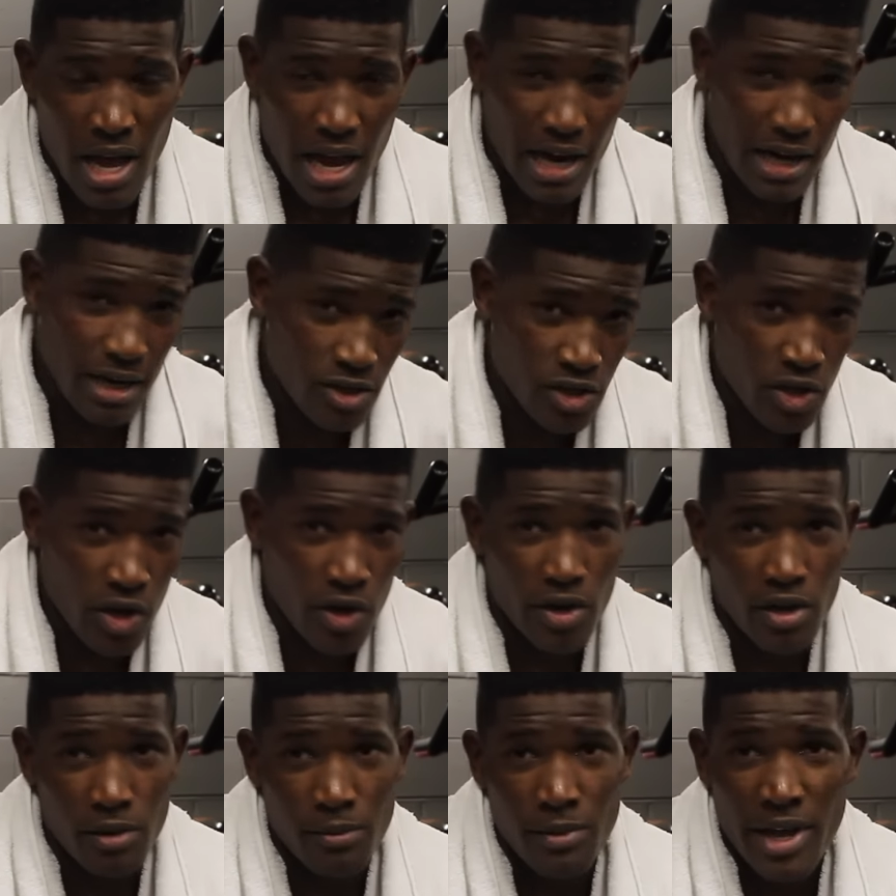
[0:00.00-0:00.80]
I got to
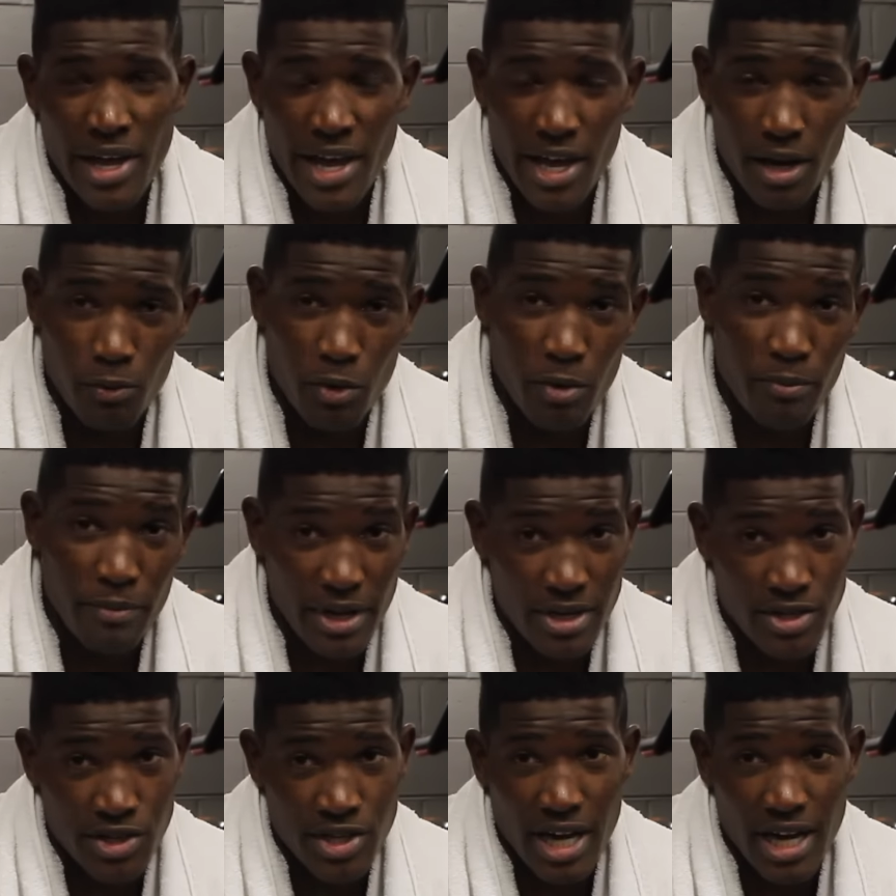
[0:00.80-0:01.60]
turn them, hit them with
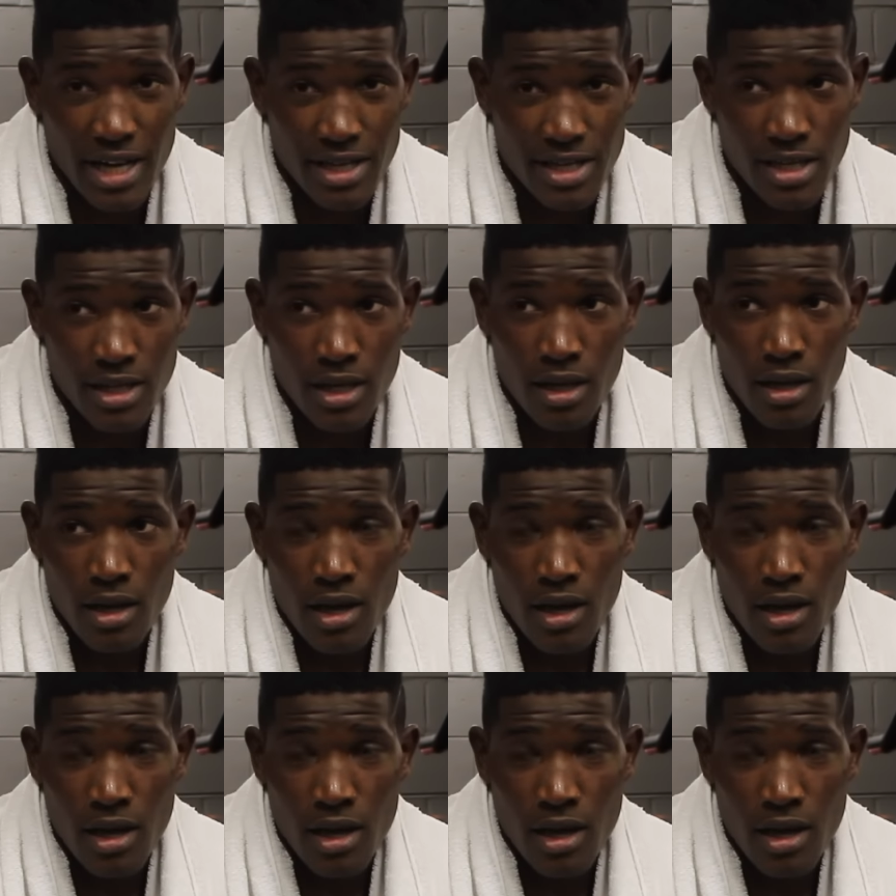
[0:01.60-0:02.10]
big shots.